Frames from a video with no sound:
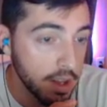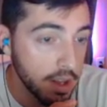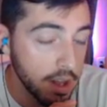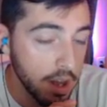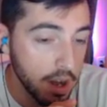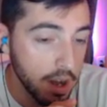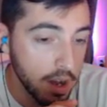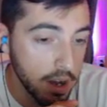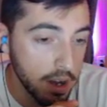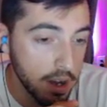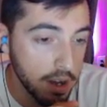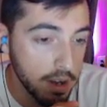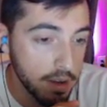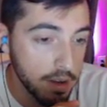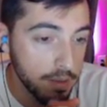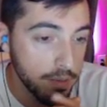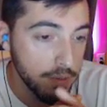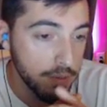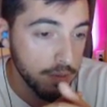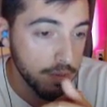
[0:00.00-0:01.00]
Uh,
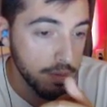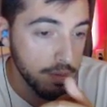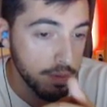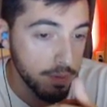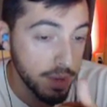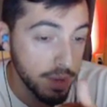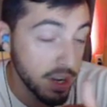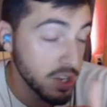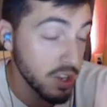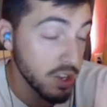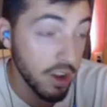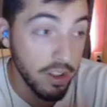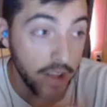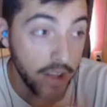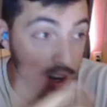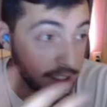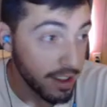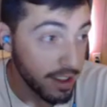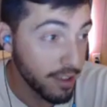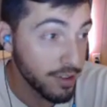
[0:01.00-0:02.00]
because a lot
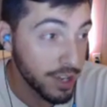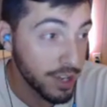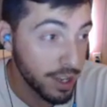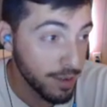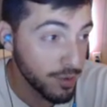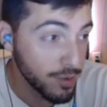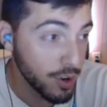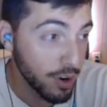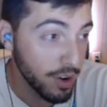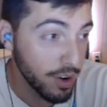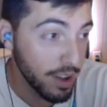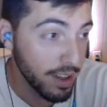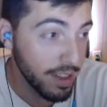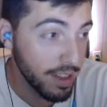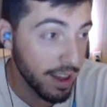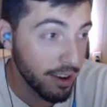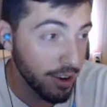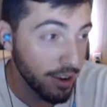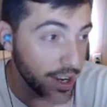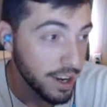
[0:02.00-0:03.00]
of the other teams are
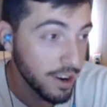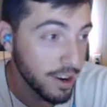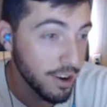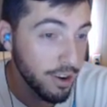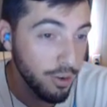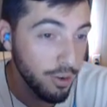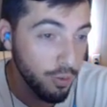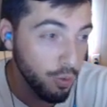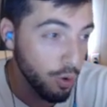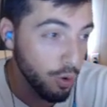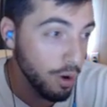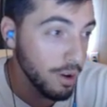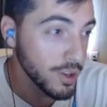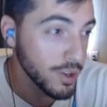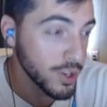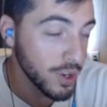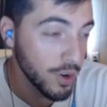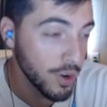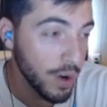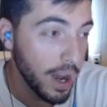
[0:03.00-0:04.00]
that are here were
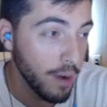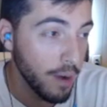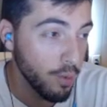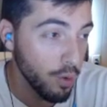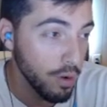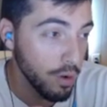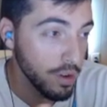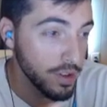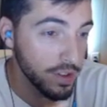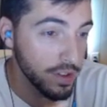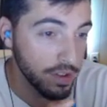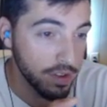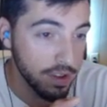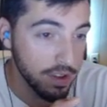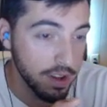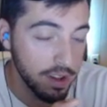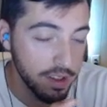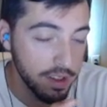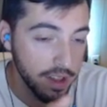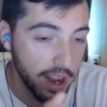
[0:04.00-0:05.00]
also at Worlds
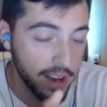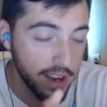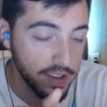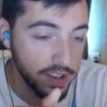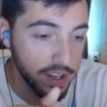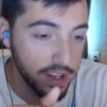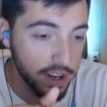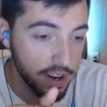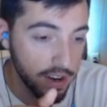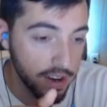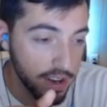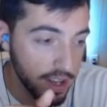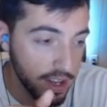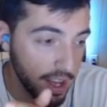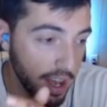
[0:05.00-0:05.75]
last year.